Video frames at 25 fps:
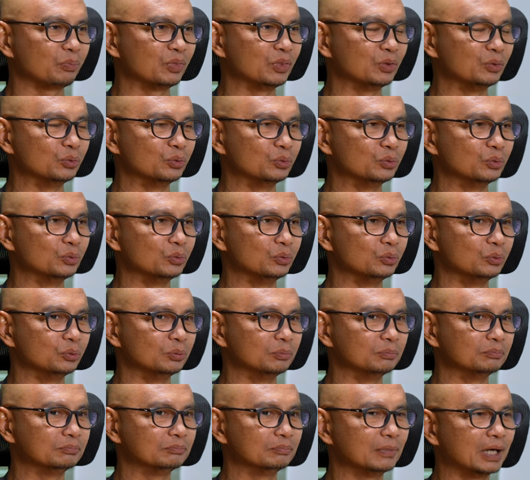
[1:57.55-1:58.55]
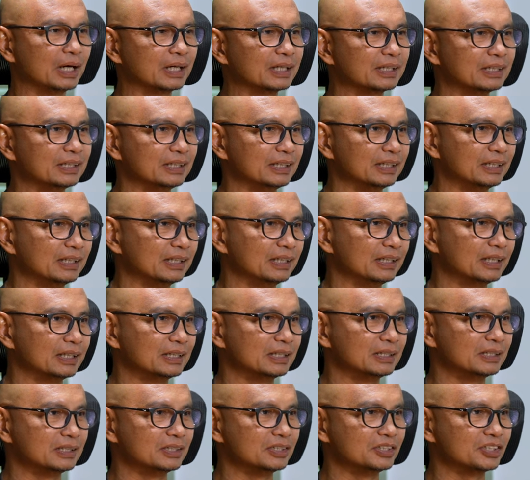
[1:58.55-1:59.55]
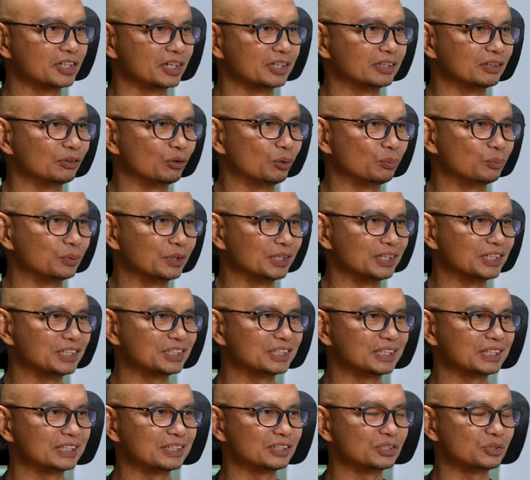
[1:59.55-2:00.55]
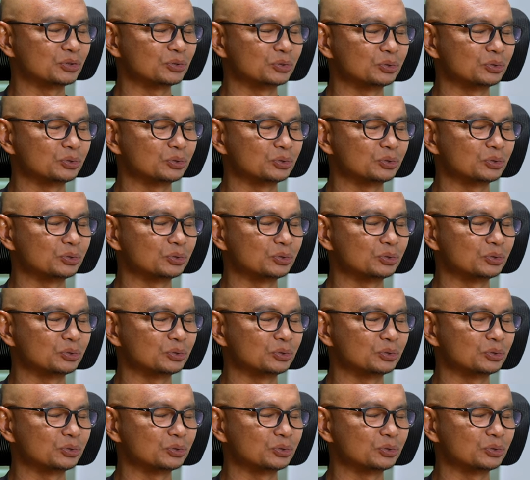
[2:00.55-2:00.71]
do marketing and general operations.